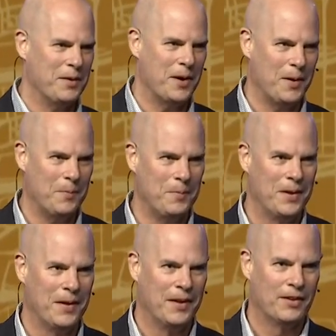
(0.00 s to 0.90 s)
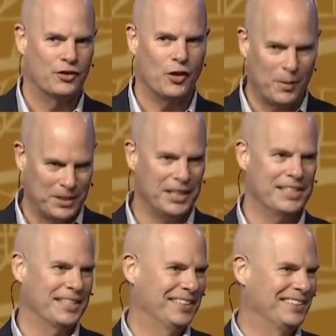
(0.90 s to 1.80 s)
Um, so I'm going to
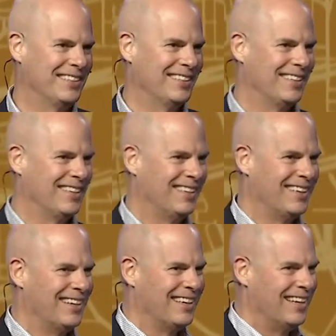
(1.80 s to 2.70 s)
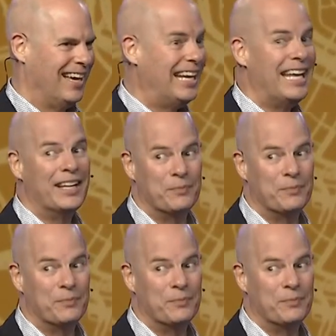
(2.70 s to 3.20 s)
listen. And it is